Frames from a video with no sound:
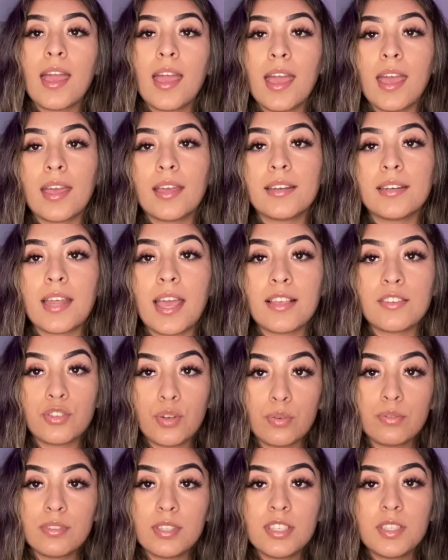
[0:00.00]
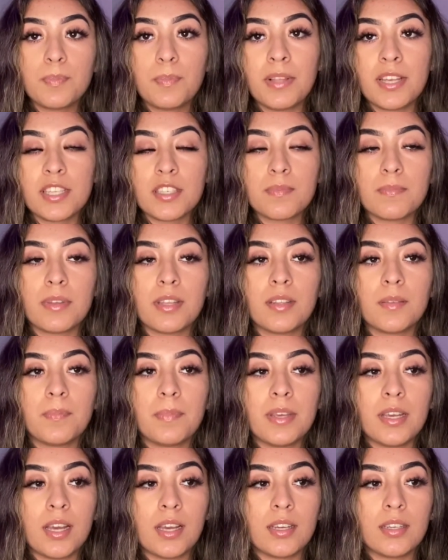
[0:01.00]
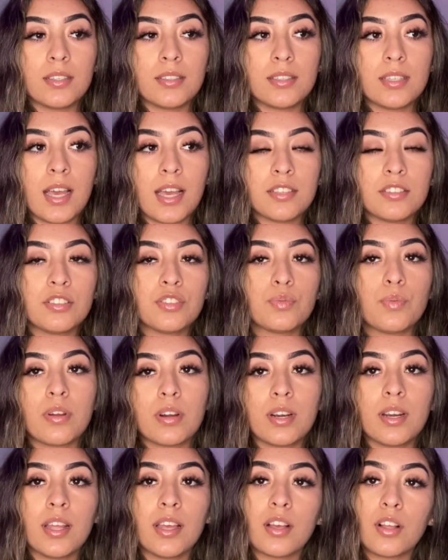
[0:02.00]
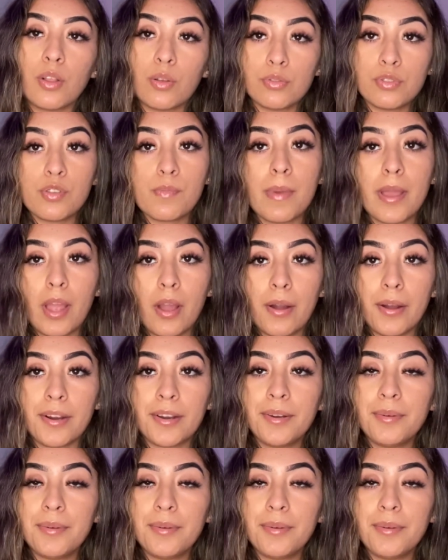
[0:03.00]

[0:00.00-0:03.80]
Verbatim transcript: And I chose this placement because I just wanted it close to my heart